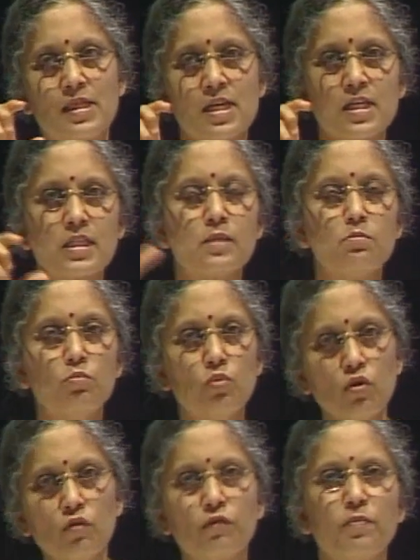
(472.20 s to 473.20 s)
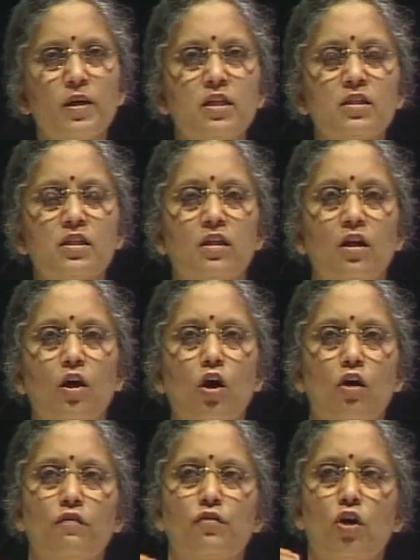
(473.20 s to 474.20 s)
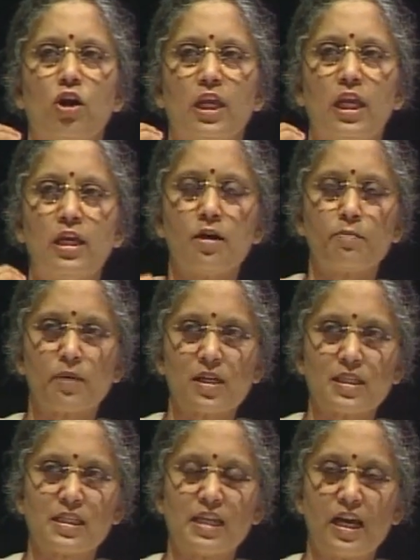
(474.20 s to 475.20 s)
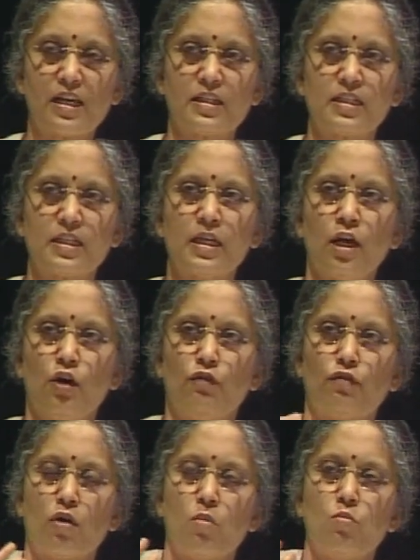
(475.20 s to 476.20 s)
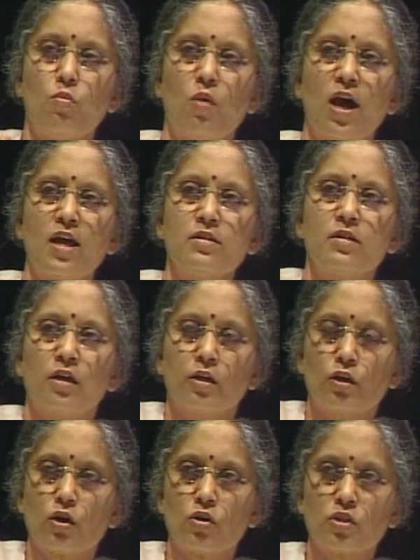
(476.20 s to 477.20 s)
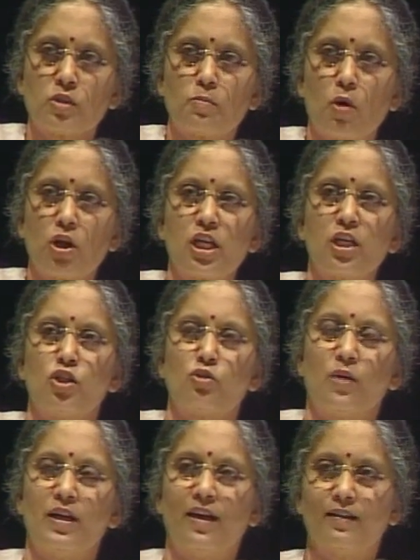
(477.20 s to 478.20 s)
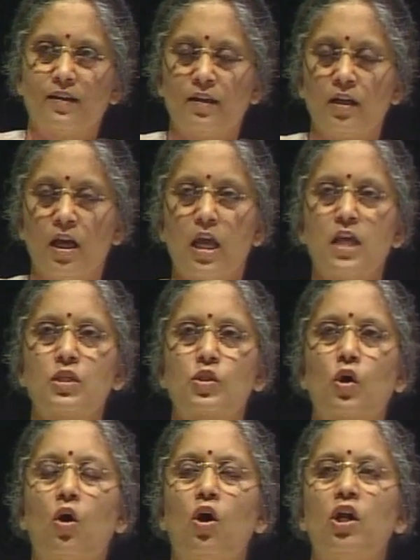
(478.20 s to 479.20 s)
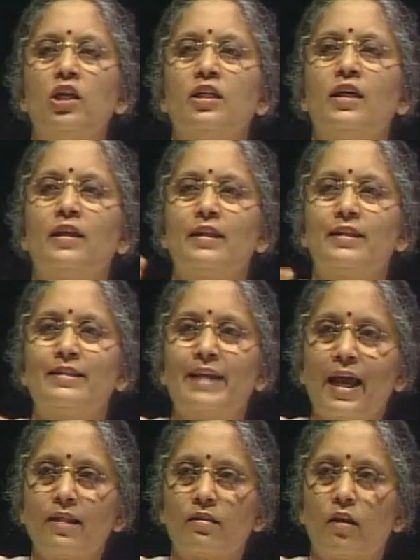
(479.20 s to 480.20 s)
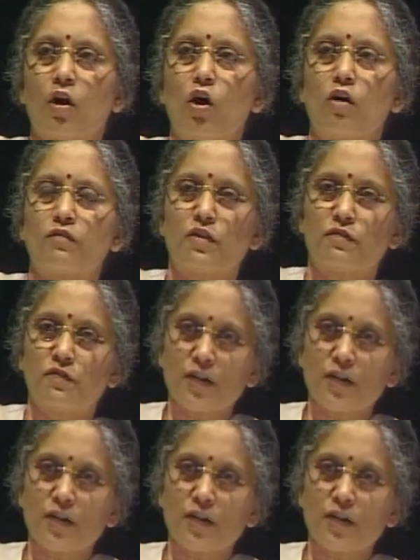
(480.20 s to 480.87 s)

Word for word: this movement of your inner personality from one gross body to another is called the death of the